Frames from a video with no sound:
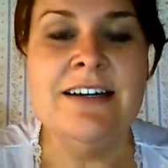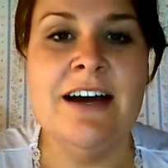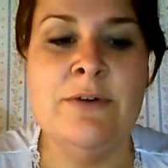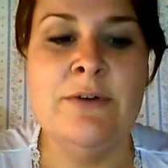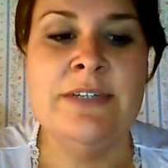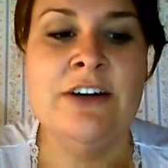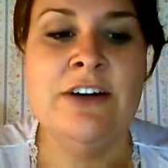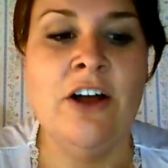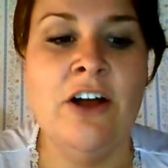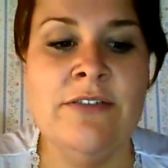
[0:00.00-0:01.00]
I wrote down
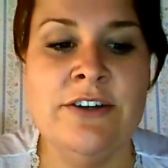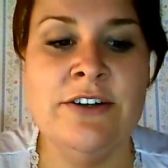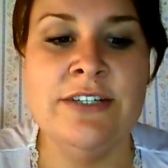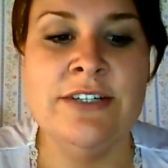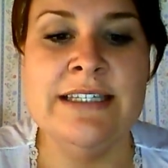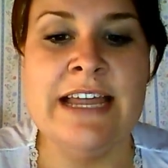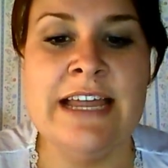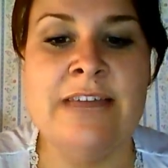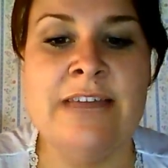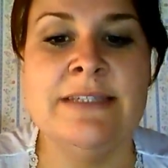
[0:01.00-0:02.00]
all of the nurses' names,